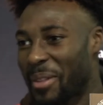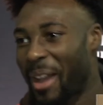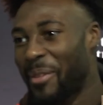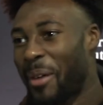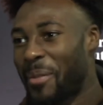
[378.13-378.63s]

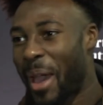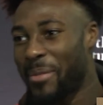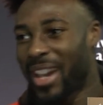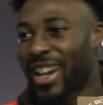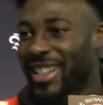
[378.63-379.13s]
I'm
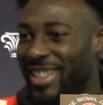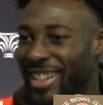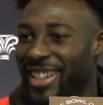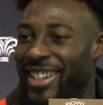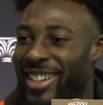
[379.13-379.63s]
happy I get
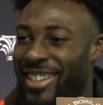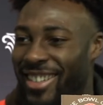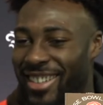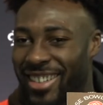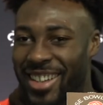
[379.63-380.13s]
to
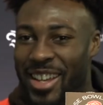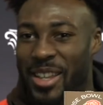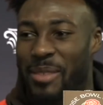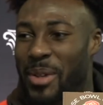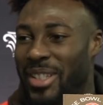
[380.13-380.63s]

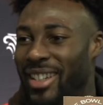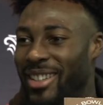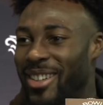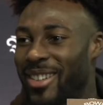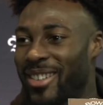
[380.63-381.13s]
push it
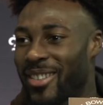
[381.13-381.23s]
along.